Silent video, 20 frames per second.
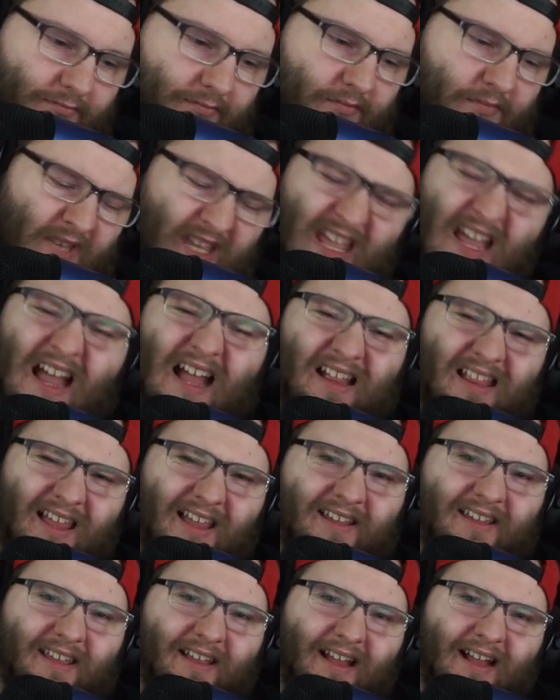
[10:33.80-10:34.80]
but yeah, I
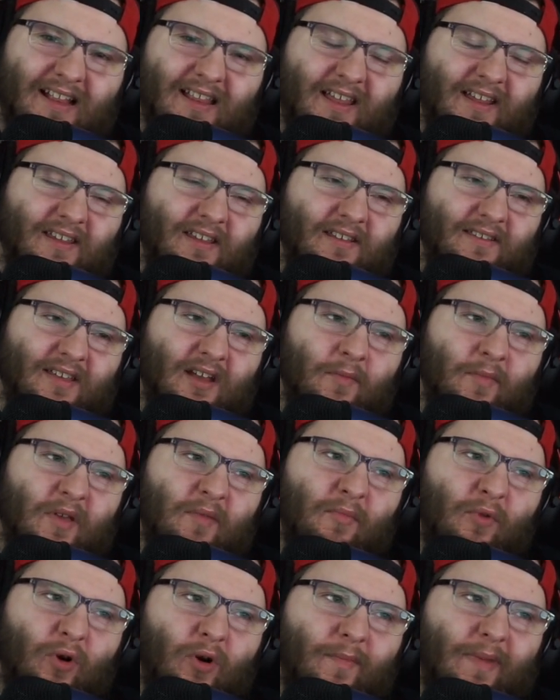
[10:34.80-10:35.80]
like it. I like it. Tell me
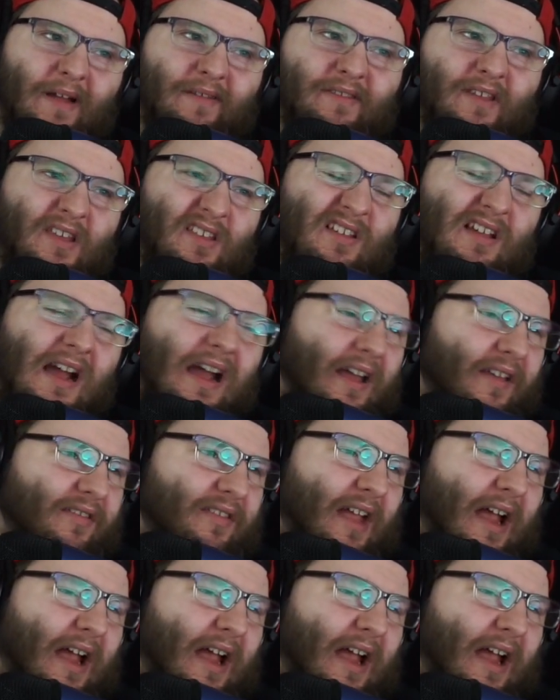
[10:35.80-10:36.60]
more about these guys.